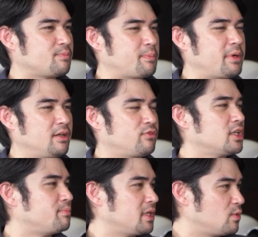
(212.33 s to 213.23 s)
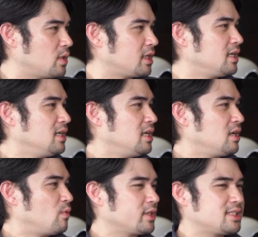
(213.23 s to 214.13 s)
preparing for the big one.
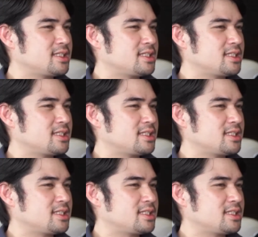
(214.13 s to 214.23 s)
What is